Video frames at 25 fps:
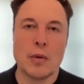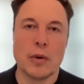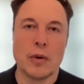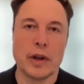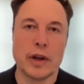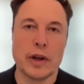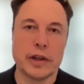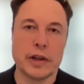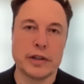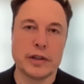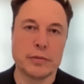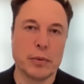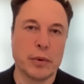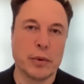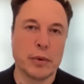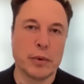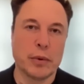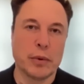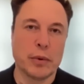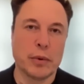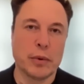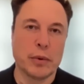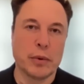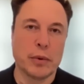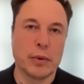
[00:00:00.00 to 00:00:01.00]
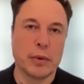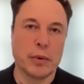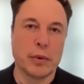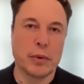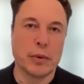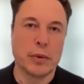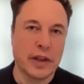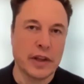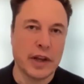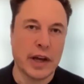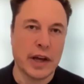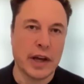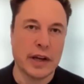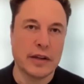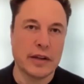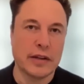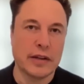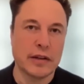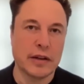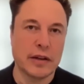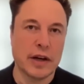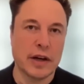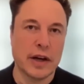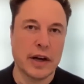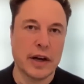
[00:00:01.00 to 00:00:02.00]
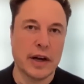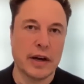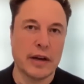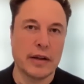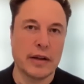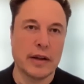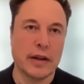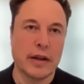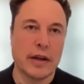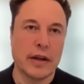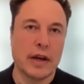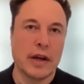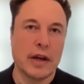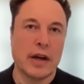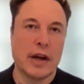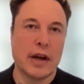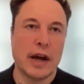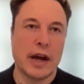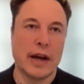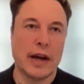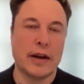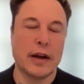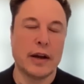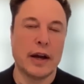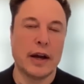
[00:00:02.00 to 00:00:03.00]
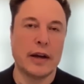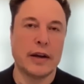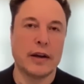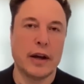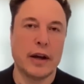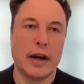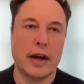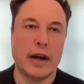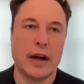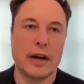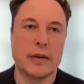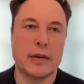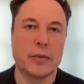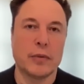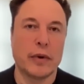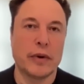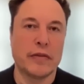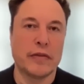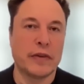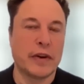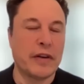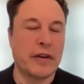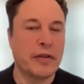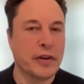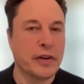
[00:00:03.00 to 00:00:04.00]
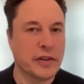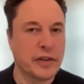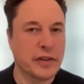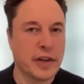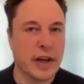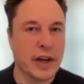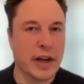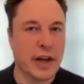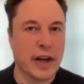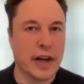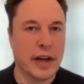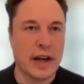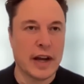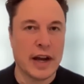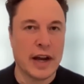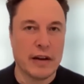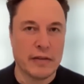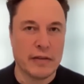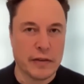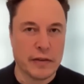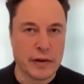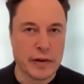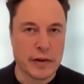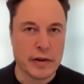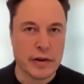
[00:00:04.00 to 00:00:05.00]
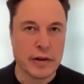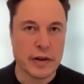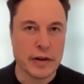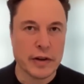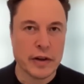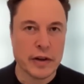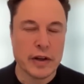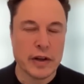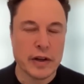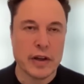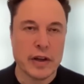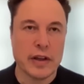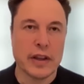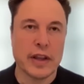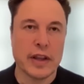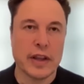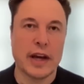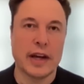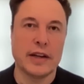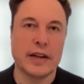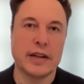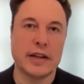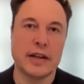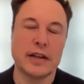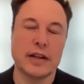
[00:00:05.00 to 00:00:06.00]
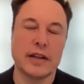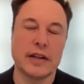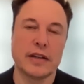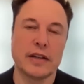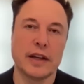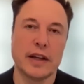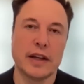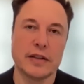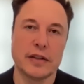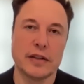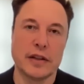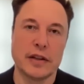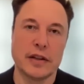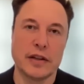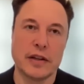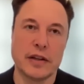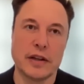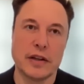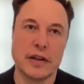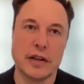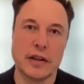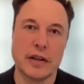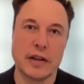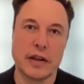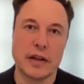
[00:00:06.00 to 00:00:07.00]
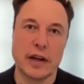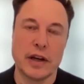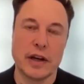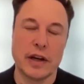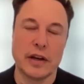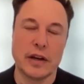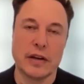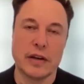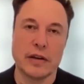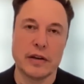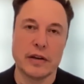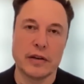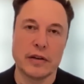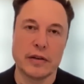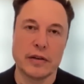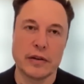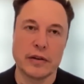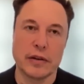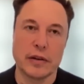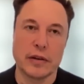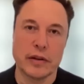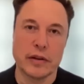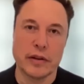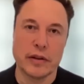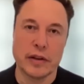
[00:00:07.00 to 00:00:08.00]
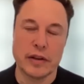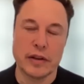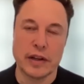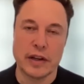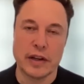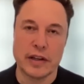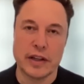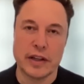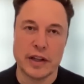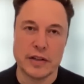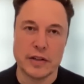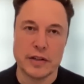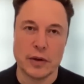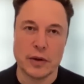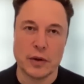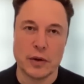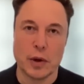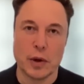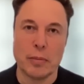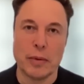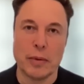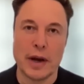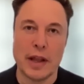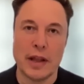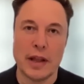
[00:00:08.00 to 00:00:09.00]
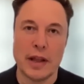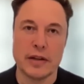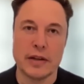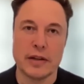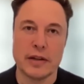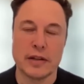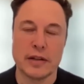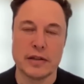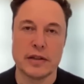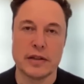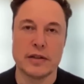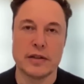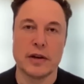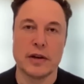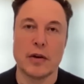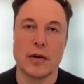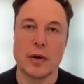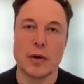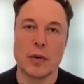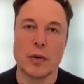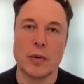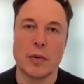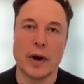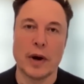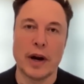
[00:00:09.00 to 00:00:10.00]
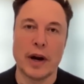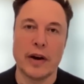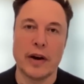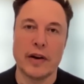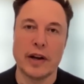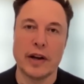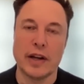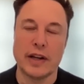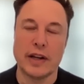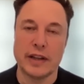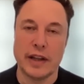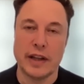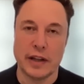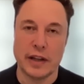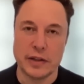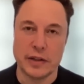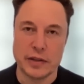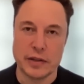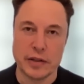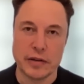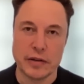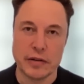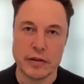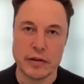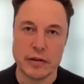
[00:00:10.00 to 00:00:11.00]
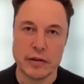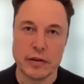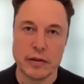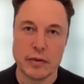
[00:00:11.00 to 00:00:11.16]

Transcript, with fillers: Well, it is important to note that, uh, and, and, and we've never said ever that Tesla uh, the Tesla autopilot does not require attention.